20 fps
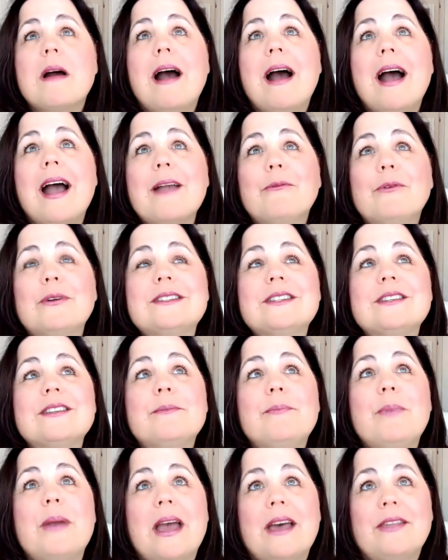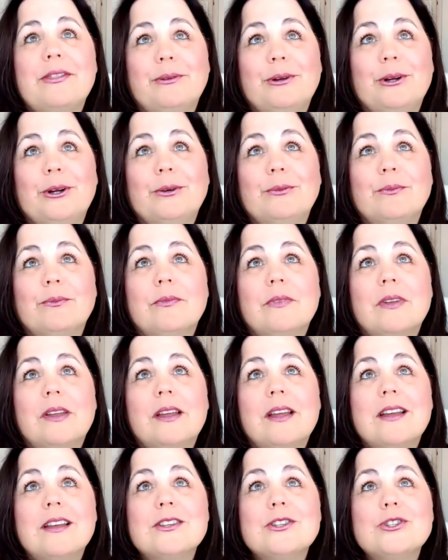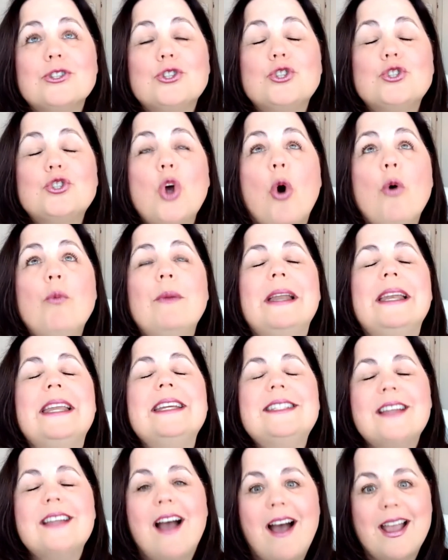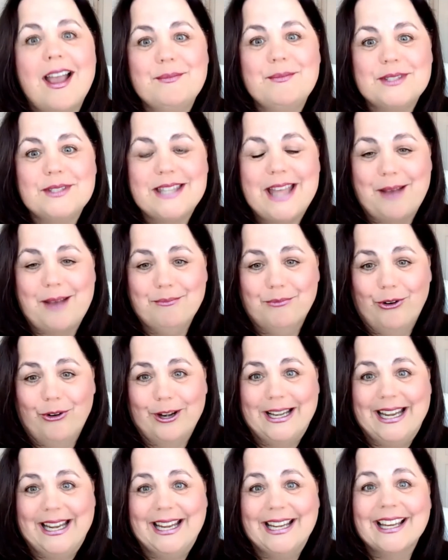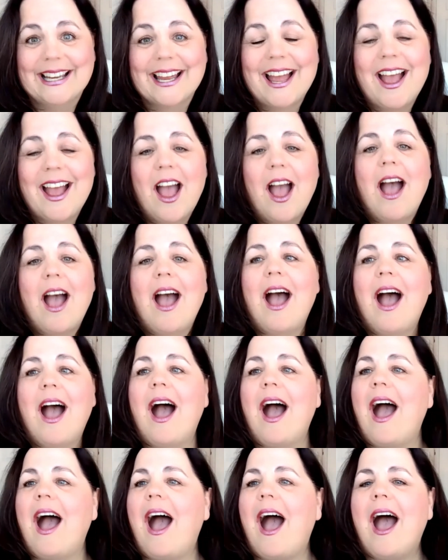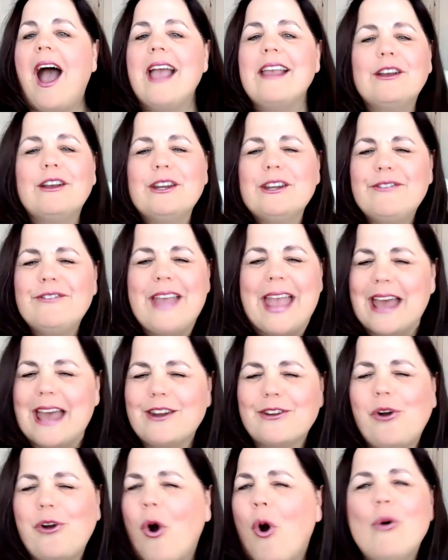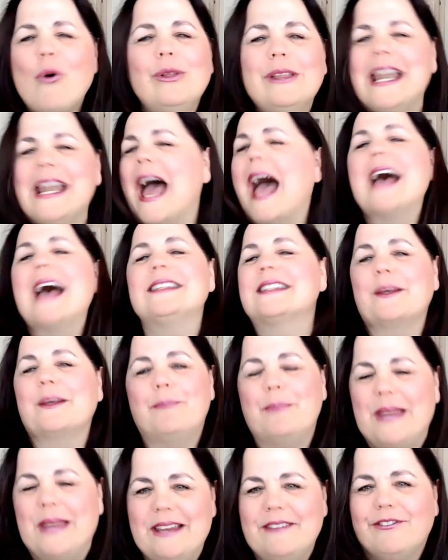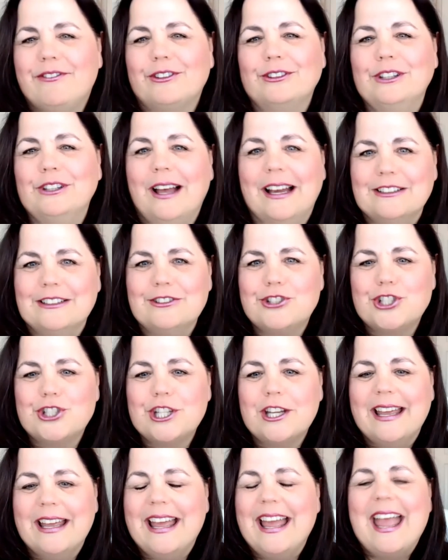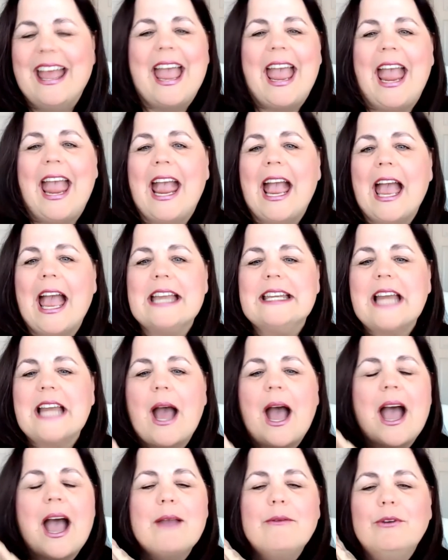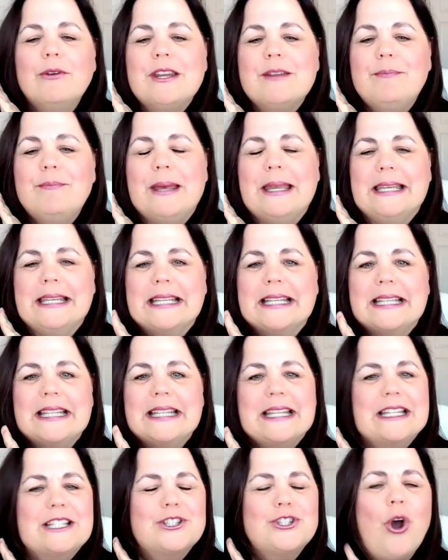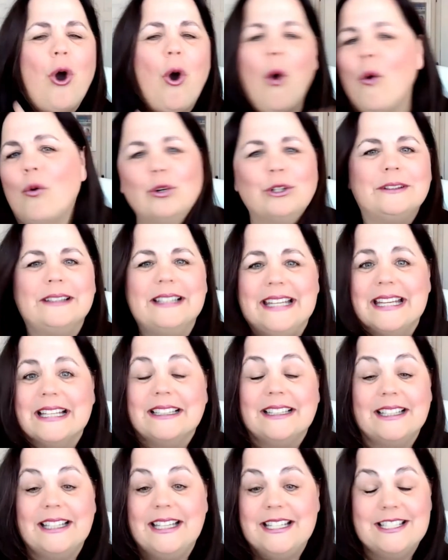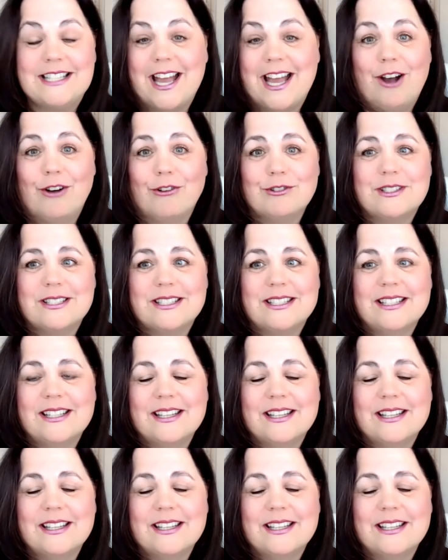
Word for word: I went to the bathroom so many times that morning. I could have had a colonoscopy for lunch and I would have been totally cleaned out.